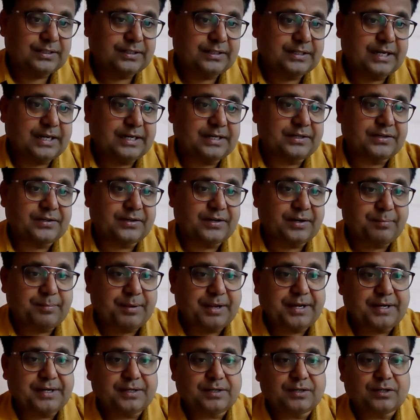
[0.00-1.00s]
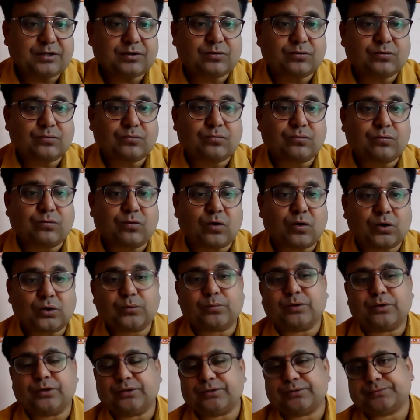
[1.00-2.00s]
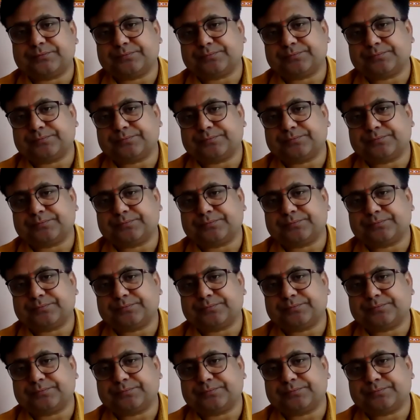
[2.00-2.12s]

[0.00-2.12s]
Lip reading: can remain forever.